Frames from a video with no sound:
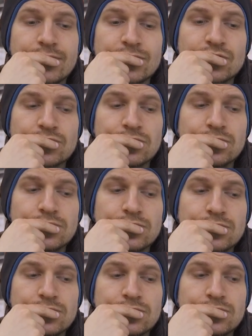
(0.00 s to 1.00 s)

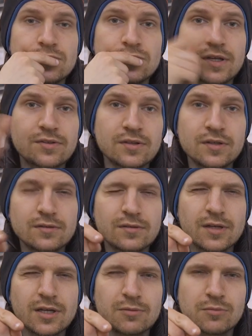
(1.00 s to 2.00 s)
So I think
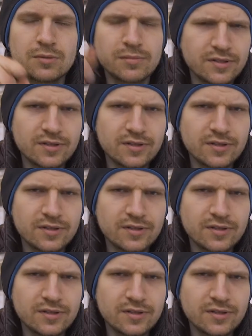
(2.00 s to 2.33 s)
that will be